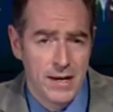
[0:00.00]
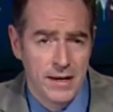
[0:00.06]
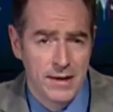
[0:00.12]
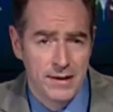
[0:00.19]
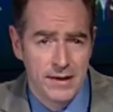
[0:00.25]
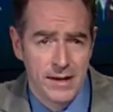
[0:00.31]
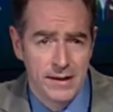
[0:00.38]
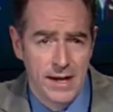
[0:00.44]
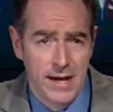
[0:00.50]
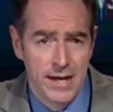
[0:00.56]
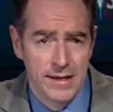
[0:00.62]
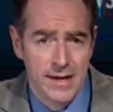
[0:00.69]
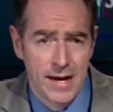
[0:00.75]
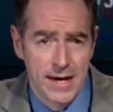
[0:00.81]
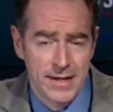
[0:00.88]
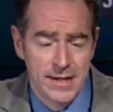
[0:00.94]
The Sendai
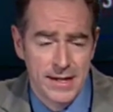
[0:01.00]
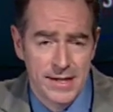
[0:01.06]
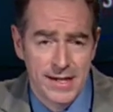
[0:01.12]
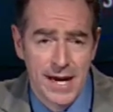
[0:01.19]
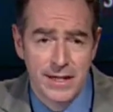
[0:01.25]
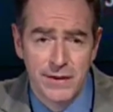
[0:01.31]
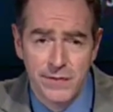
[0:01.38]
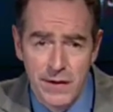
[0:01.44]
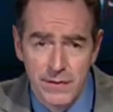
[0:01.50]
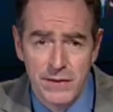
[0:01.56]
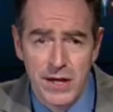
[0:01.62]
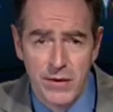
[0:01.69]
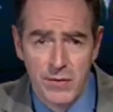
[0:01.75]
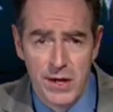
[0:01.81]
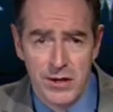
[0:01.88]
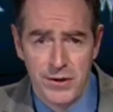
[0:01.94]
Diocese has
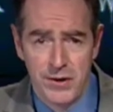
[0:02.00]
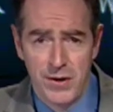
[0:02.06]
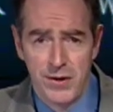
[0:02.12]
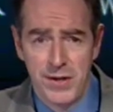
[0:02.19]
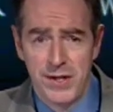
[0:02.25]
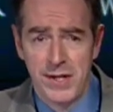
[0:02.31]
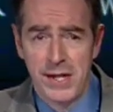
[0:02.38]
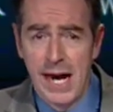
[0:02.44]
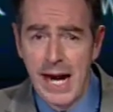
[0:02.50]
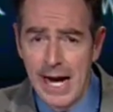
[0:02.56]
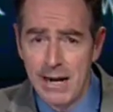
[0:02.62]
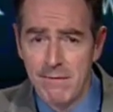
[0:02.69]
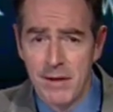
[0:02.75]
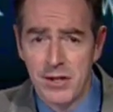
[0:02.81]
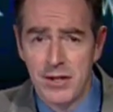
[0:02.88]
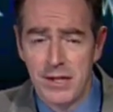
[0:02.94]
53 churches and
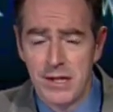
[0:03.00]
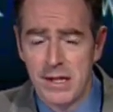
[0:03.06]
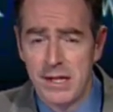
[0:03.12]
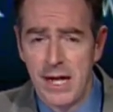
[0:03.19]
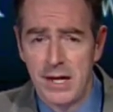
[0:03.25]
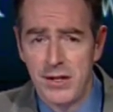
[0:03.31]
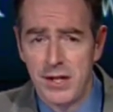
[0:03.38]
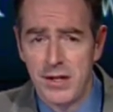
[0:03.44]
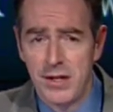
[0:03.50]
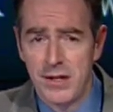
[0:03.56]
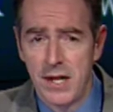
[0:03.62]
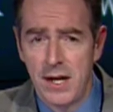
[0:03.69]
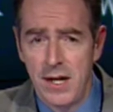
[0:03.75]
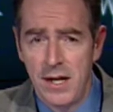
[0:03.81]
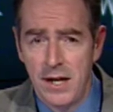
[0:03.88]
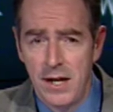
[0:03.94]
eight mission stations.
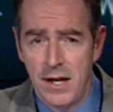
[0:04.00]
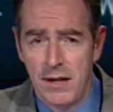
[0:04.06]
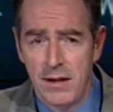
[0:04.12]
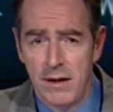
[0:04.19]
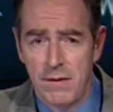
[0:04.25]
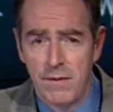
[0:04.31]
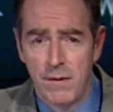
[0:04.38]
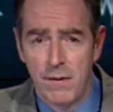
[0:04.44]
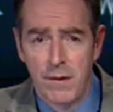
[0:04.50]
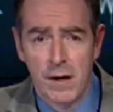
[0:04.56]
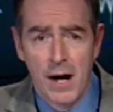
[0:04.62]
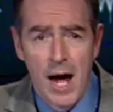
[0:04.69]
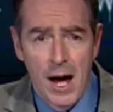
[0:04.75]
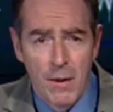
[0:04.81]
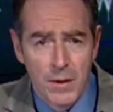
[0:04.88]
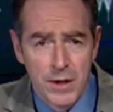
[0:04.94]
The
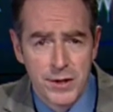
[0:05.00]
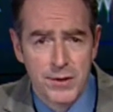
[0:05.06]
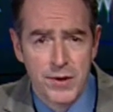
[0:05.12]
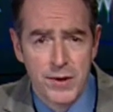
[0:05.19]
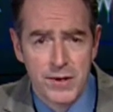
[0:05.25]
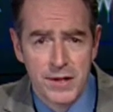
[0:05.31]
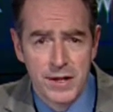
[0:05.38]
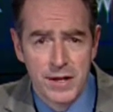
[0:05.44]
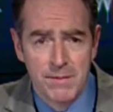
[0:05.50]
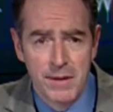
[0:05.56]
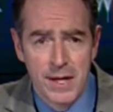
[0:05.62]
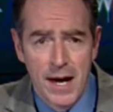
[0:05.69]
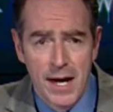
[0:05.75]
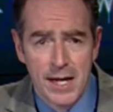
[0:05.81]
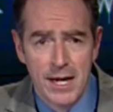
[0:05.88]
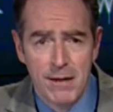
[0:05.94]
Furukawa Church in
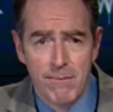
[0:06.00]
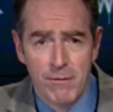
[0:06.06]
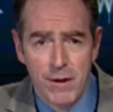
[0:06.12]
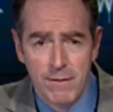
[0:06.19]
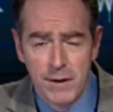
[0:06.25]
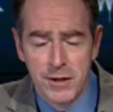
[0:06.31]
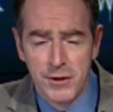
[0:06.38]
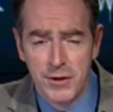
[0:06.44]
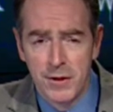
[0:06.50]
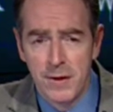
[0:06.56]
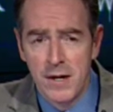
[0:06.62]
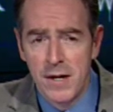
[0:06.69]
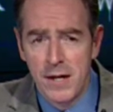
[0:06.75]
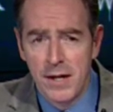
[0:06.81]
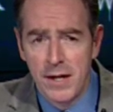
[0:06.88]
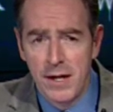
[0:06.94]
Miyagi
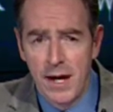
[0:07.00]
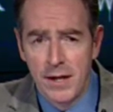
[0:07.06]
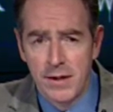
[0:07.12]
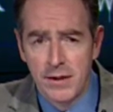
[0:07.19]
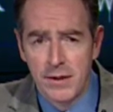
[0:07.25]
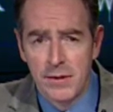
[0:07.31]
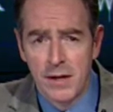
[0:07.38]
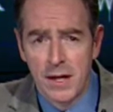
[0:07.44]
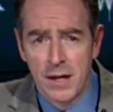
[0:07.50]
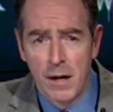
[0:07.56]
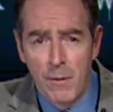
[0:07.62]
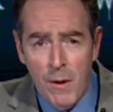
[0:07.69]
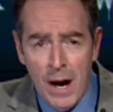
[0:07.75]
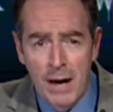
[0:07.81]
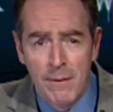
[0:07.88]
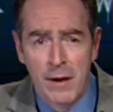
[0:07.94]
Prefecture and the
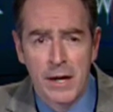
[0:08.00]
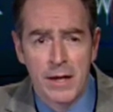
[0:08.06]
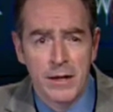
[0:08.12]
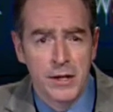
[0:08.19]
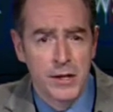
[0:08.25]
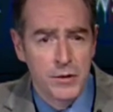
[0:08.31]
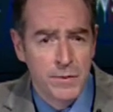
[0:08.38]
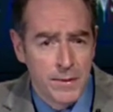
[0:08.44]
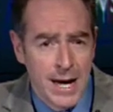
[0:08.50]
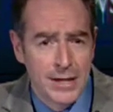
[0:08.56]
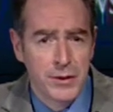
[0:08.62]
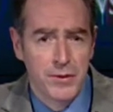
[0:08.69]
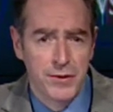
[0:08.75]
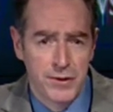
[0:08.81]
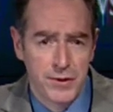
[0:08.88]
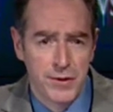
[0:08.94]
Sukagawa
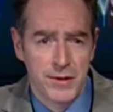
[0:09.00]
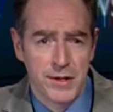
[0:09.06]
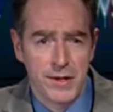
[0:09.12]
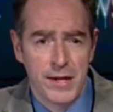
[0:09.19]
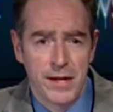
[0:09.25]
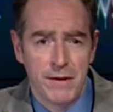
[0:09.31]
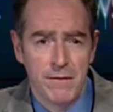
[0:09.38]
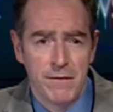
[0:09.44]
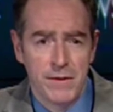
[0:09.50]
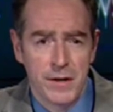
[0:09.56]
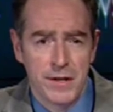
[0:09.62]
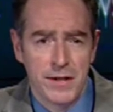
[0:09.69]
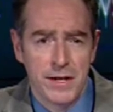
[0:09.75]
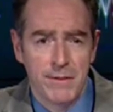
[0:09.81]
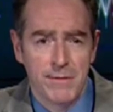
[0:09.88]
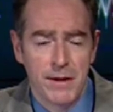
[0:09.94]
Yumato churches in
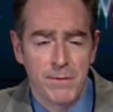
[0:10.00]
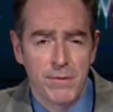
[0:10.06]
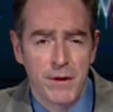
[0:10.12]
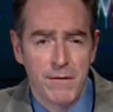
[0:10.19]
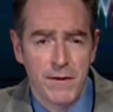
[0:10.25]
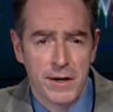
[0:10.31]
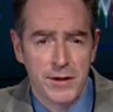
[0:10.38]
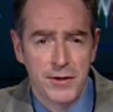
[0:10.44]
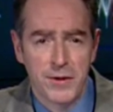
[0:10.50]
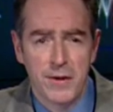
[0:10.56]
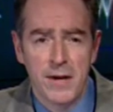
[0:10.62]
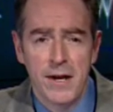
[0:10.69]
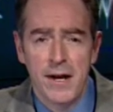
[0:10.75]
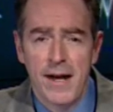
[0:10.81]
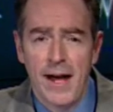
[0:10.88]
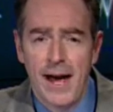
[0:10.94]
Fukushima
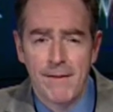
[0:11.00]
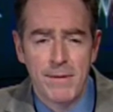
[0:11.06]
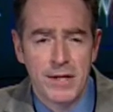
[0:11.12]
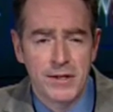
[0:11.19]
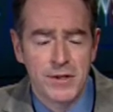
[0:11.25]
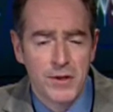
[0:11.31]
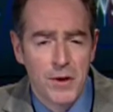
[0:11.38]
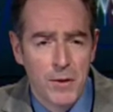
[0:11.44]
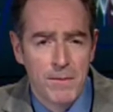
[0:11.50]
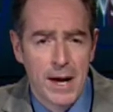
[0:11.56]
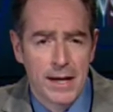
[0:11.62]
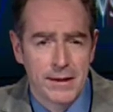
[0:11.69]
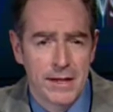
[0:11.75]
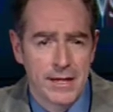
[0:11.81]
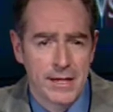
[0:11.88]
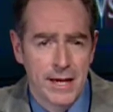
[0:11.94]
Prefecture have been so
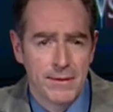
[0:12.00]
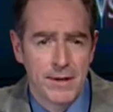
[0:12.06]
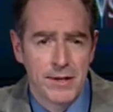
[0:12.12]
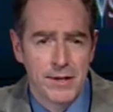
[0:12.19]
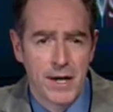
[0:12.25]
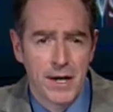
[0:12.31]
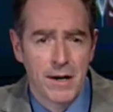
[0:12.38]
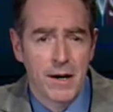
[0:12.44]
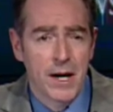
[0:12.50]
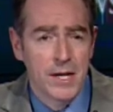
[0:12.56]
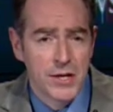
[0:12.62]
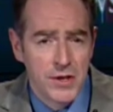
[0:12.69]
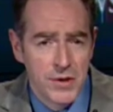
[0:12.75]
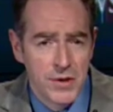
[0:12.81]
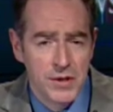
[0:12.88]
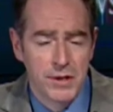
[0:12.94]
badly damaged they are
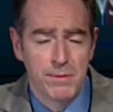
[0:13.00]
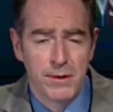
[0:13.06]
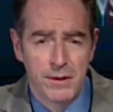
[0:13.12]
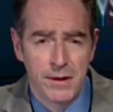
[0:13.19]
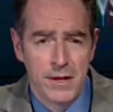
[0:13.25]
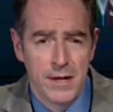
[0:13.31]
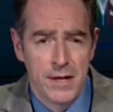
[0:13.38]
unusable.